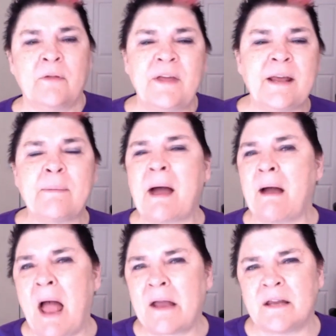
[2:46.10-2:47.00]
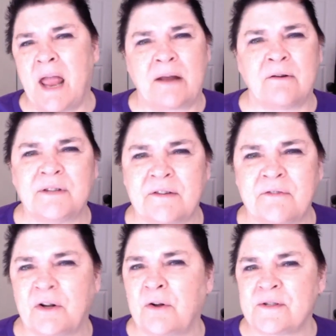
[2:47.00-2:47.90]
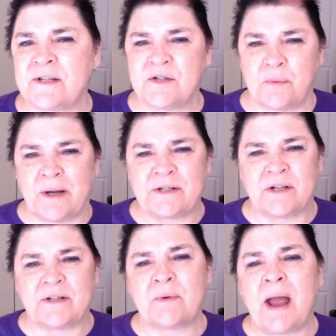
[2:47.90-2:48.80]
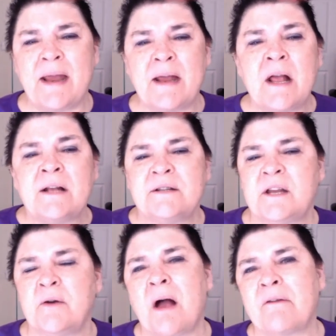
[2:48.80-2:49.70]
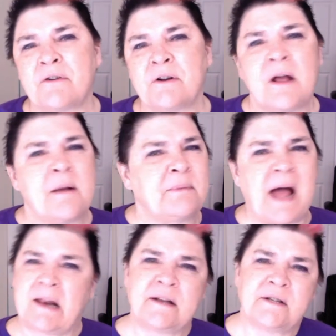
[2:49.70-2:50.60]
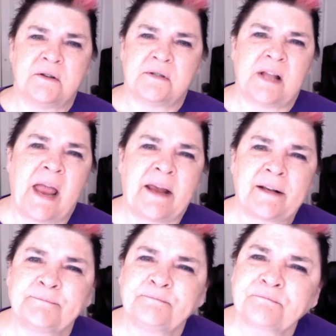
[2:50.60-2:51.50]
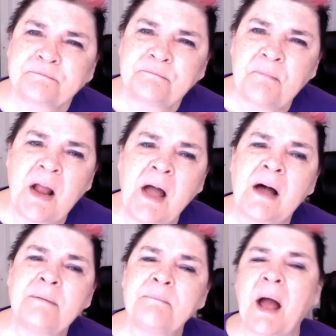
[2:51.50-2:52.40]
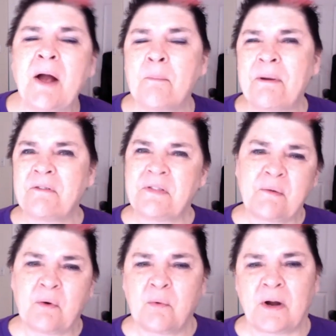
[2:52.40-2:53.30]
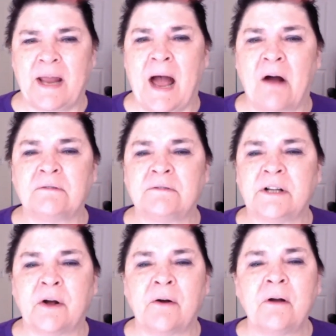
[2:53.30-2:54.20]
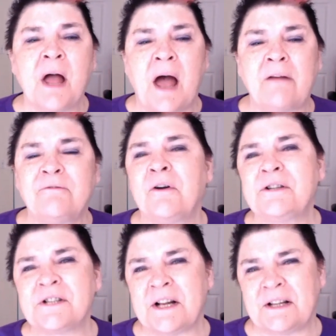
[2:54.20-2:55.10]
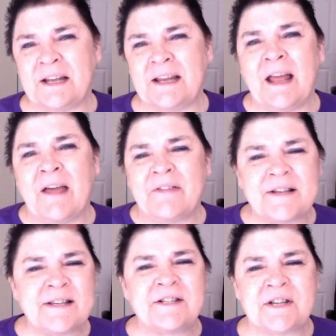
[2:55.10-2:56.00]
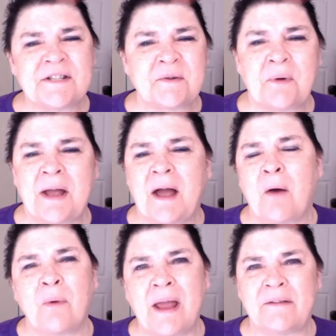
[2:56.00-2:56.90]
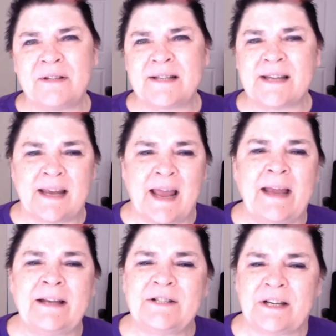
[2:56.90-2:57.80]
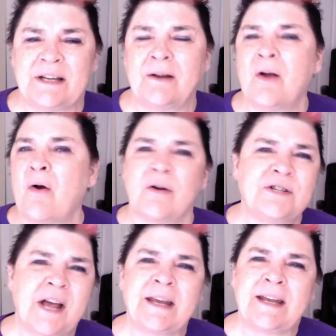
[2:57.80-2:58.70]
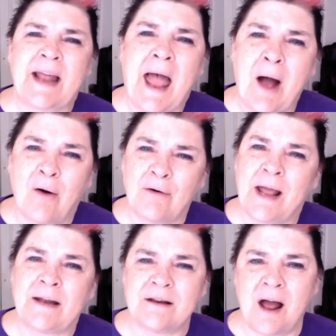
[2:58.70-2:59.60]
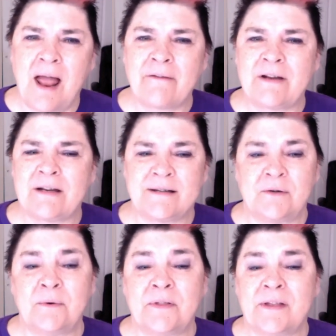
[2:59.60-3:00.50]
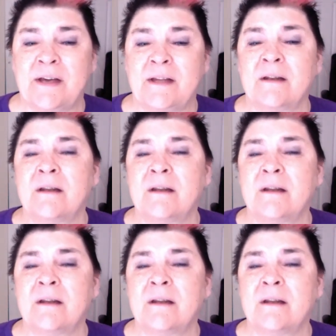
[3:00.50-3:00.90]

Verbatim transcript: well, think about how you handle difficult situations, right? Do you offer platitudes like, um, I hope everything will work out? You know, unfortunately, this is just a way, a way of disengaging or checking out and not having to deal with it